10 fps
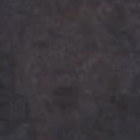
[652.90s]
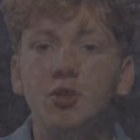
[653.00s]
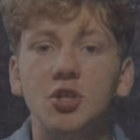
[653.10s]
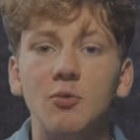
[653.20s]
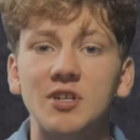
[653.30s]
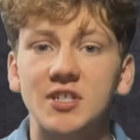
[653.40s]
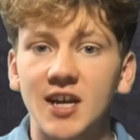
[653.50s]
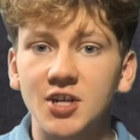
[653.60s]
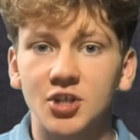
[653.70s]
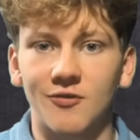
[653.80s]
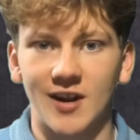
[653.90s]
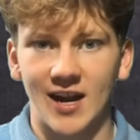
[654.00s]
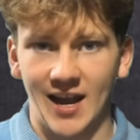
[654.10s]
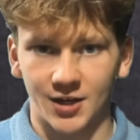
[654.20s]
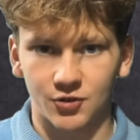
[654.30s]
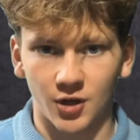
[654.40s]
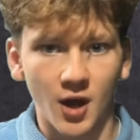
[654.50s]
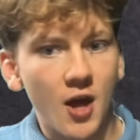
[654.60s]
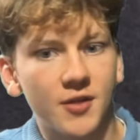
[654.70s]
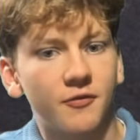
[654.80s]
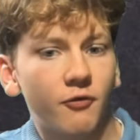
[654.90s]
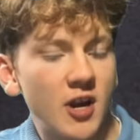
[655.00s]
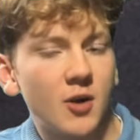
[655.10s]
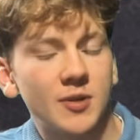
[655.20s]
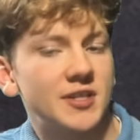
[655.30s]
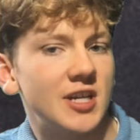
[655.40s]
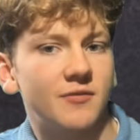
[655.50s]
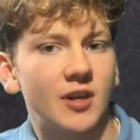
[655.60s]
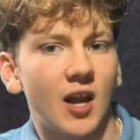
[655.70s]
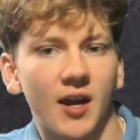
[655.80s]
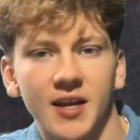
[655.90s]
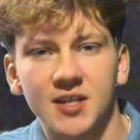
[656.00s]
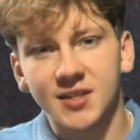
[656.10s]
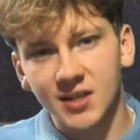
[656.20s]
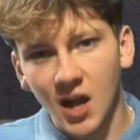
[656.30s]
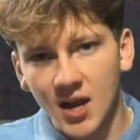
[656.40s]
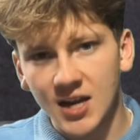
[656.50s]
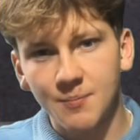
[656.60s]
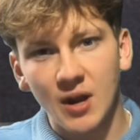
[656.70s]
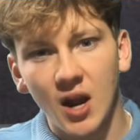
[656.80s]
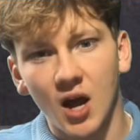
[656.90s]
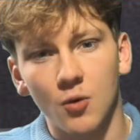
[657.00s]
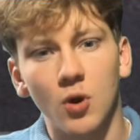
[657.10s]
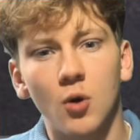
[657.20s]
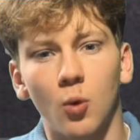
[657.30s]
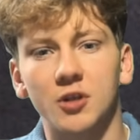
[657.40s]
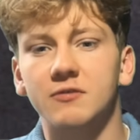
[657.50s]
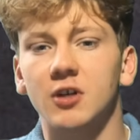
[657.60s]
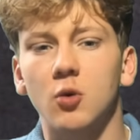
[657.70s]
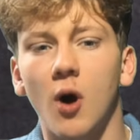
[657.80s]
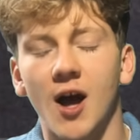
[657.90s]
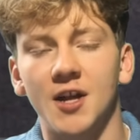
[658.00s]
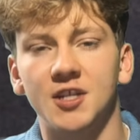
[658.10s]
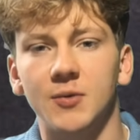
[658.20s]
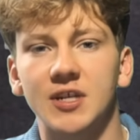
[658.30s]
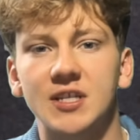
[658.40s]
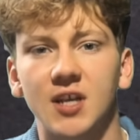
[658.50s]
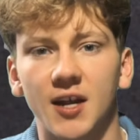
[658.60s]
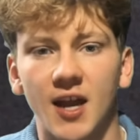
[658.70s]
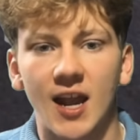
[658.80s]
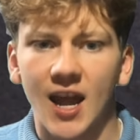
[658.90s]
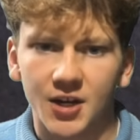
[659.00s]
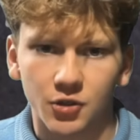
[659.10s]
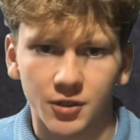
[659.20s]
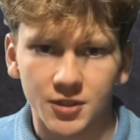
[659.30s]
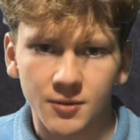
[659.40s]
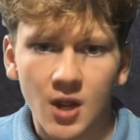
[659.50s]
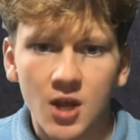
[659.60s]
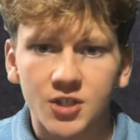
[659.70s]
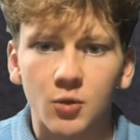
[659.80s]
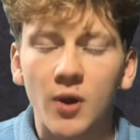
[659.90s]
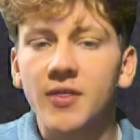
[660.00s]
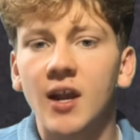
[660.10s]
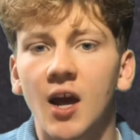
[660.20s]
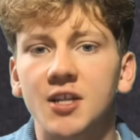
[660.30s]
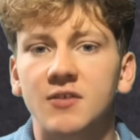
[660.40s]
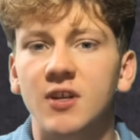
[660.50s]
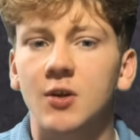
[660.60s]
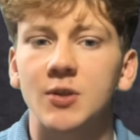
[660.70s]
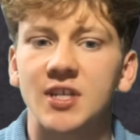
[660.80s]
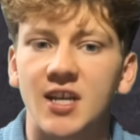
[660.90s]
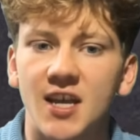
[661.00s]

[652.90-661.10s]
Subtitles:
To a stationary electron, the frequency of the light is slightly below what's required to excite electrons. So when the light's frequency